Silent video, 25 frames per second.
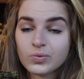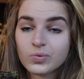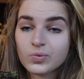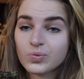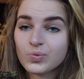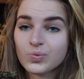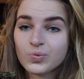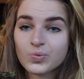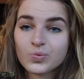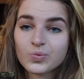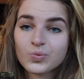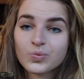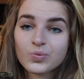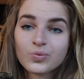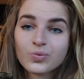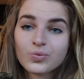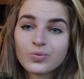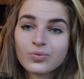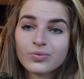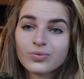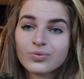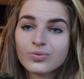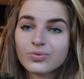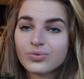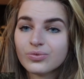have good news
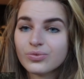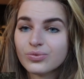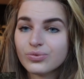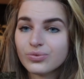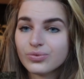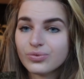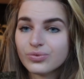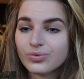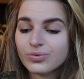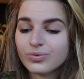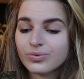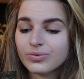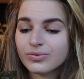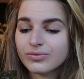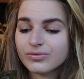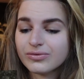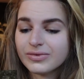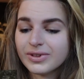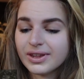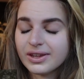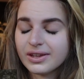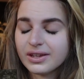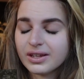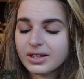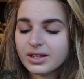since there is a
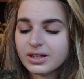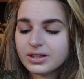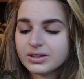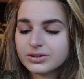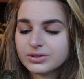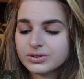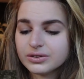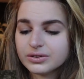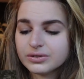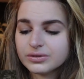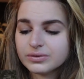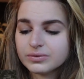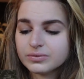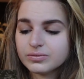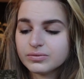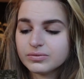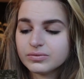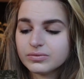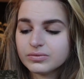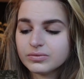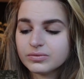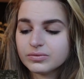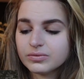utopian solution,